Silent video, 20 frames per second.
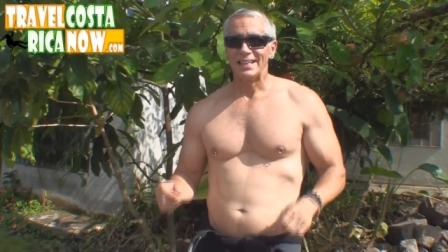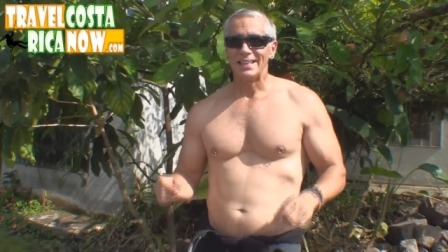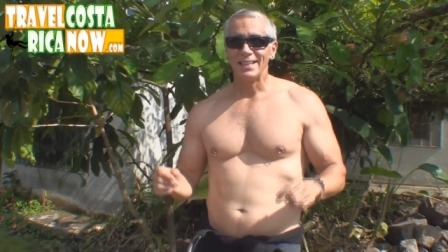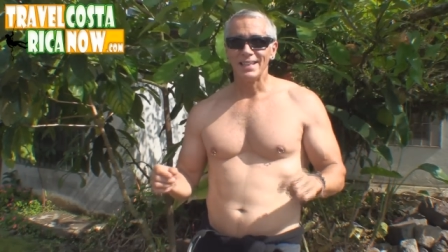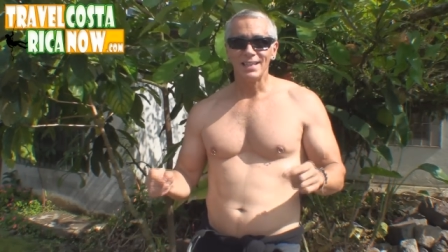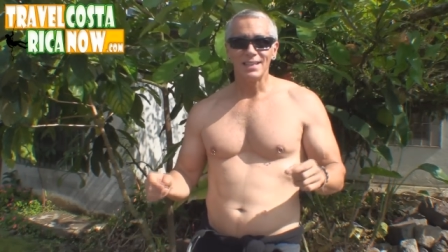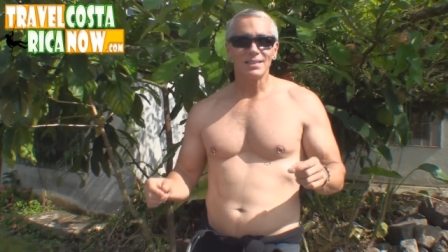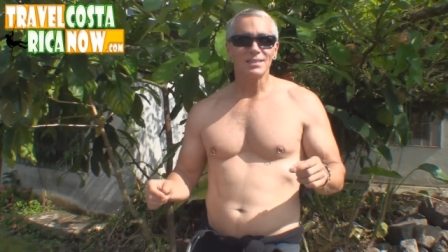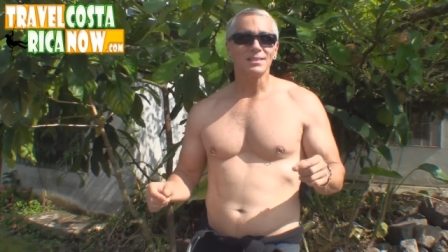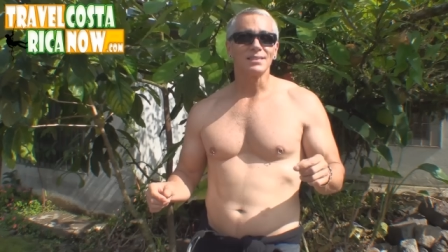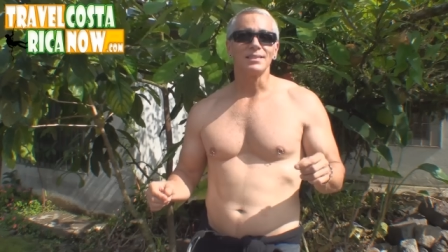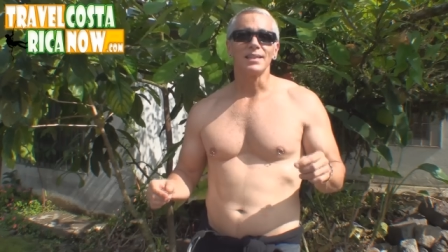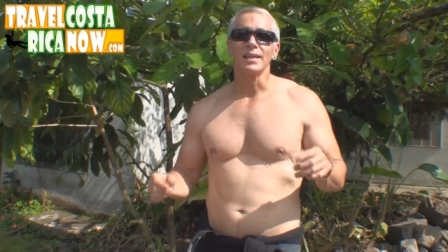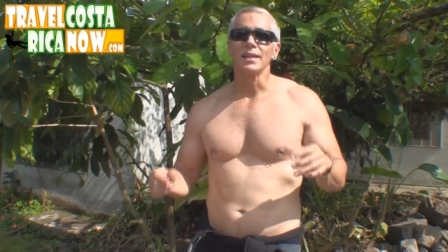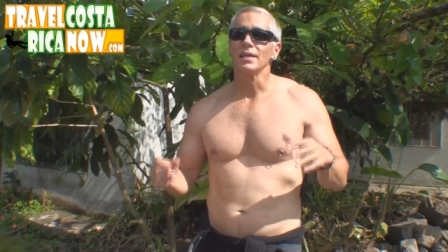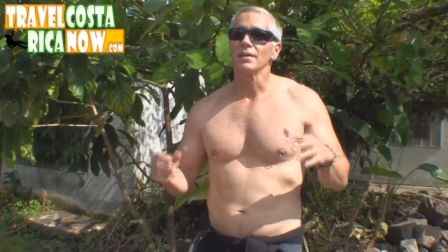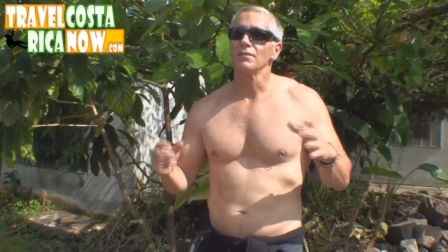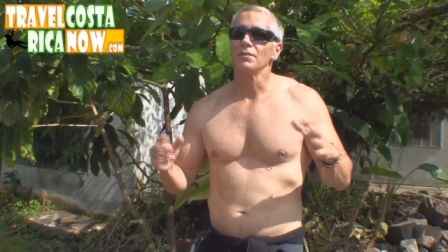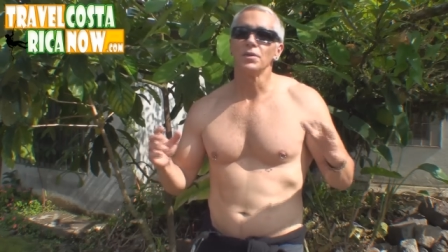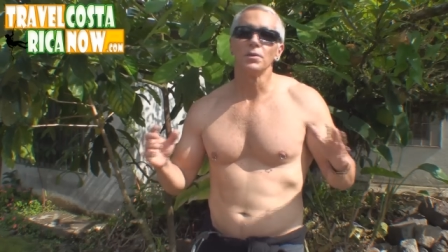Yes,
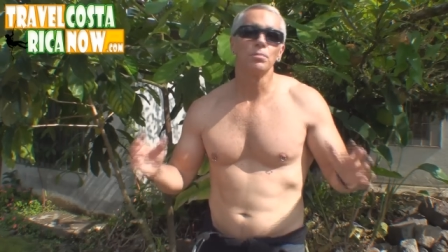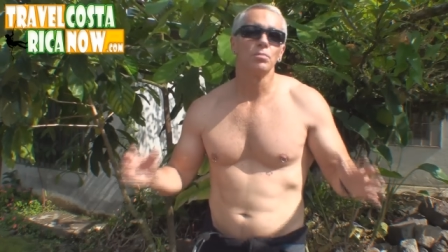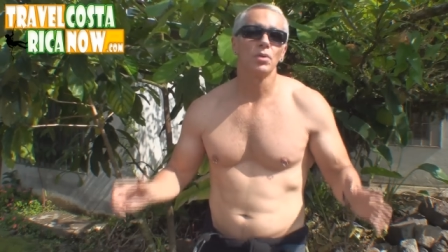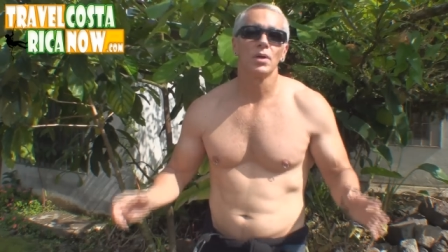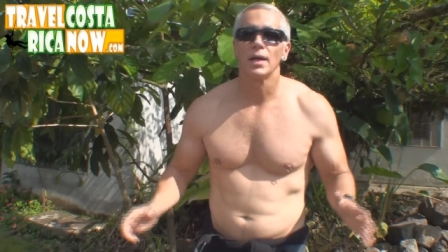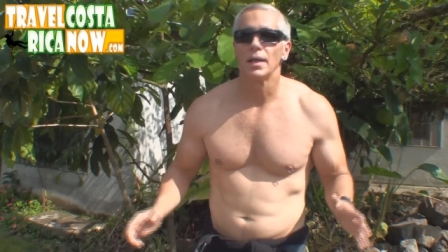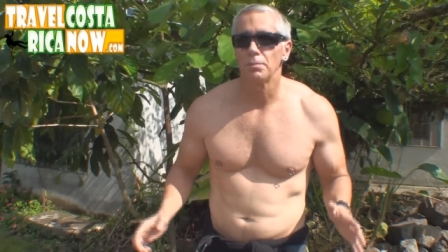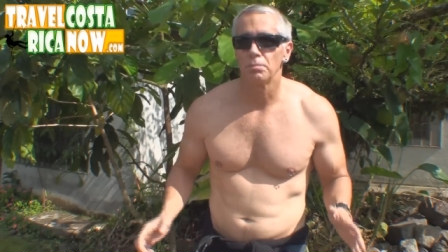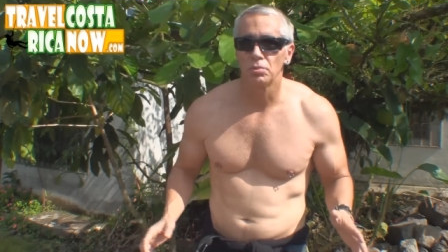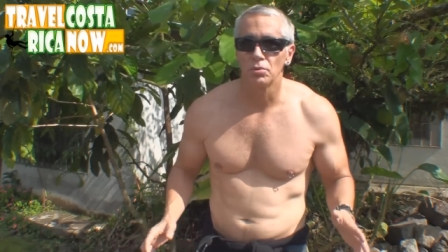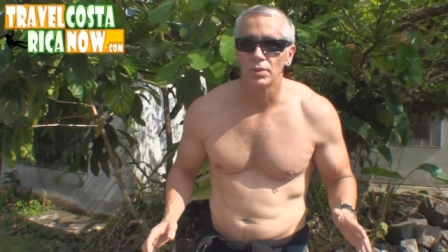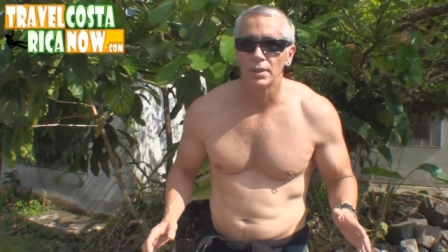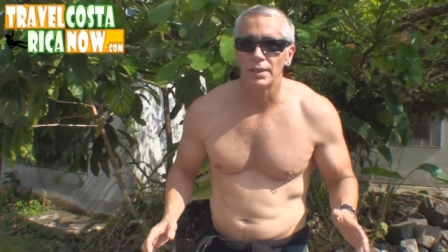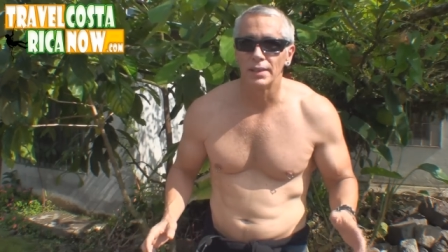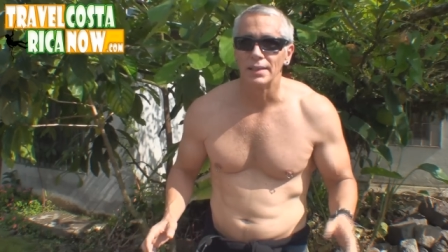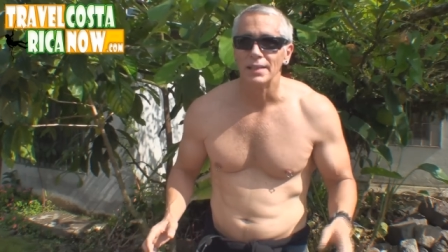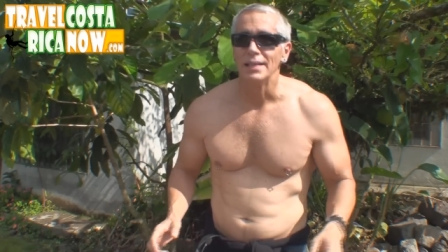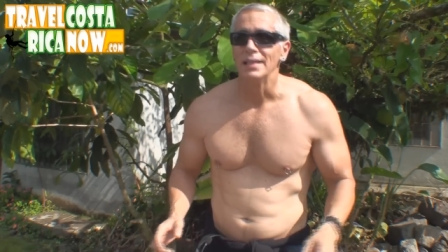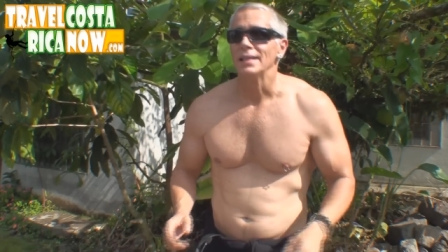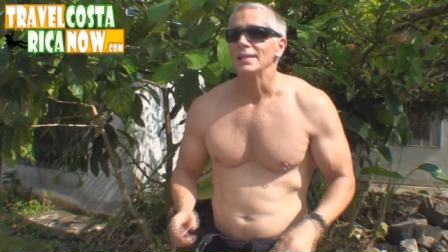they have their pride
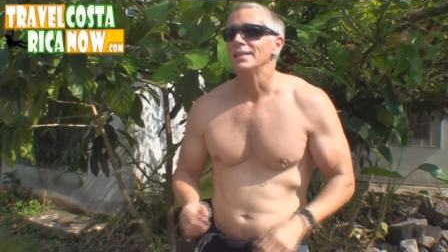parade.